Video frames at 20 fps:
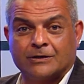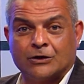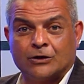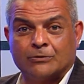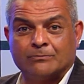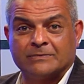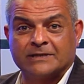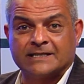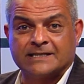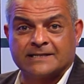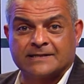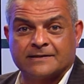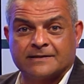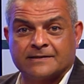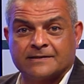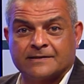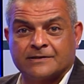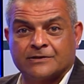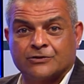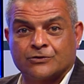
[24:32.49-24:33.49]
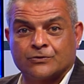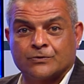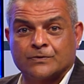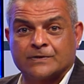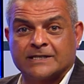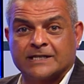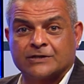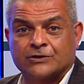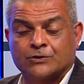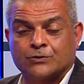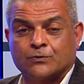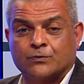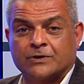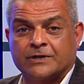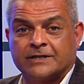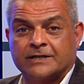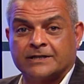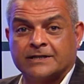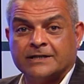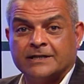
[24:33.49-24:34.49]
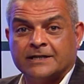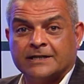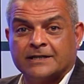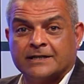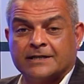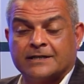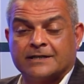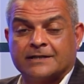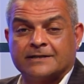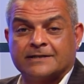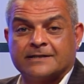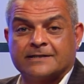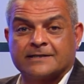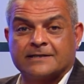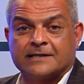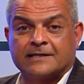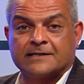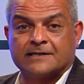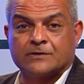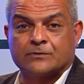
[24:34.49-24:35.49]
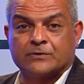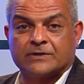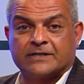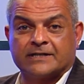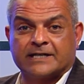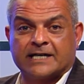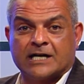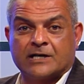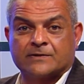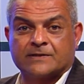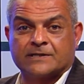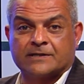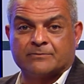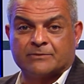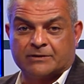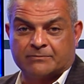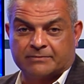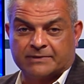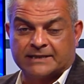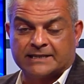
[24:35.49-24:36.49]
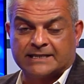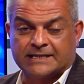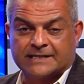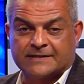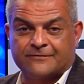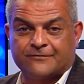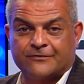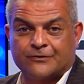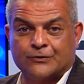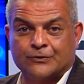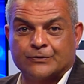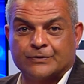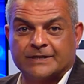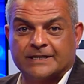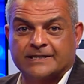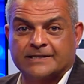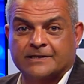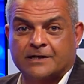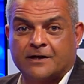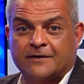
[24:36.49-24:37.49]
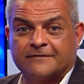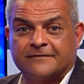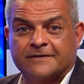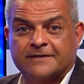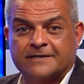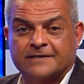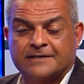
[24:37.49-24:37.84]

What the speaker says: homelessness issues that you want to discuss with the councilman, please phone his office.